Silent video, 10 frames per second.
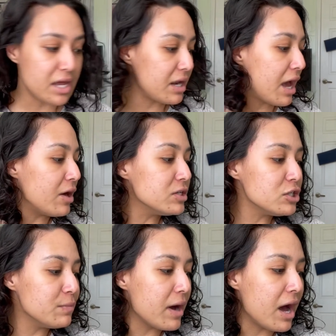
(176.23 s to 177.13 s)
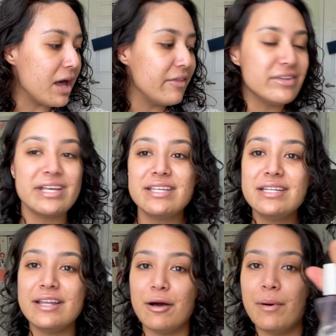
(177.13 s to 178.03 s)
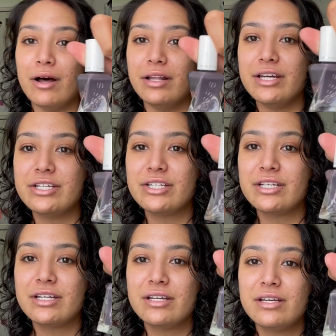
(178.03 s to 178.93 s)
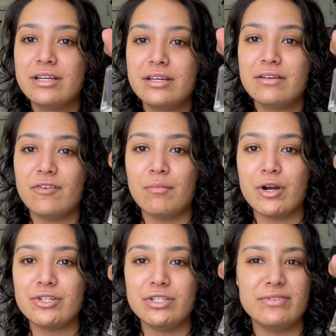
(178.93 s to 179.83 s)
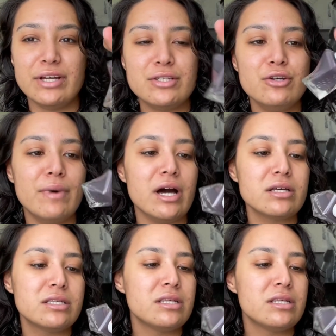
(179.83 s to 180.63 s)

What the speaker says: I also bought this Essie nail polish from Marshall's for like $2.